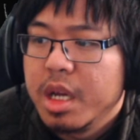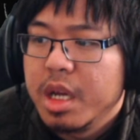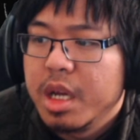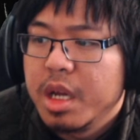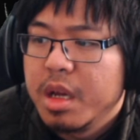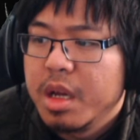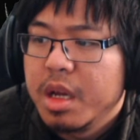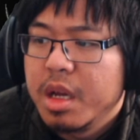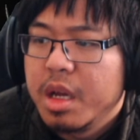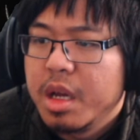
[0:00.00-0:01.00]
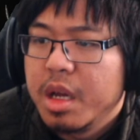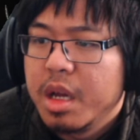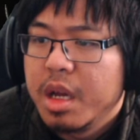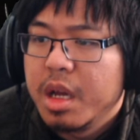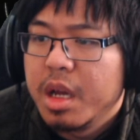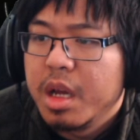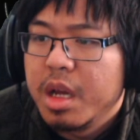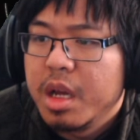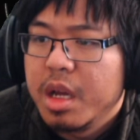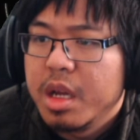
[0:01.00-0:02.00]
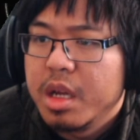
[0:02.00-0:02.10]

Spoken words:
Nothing is said.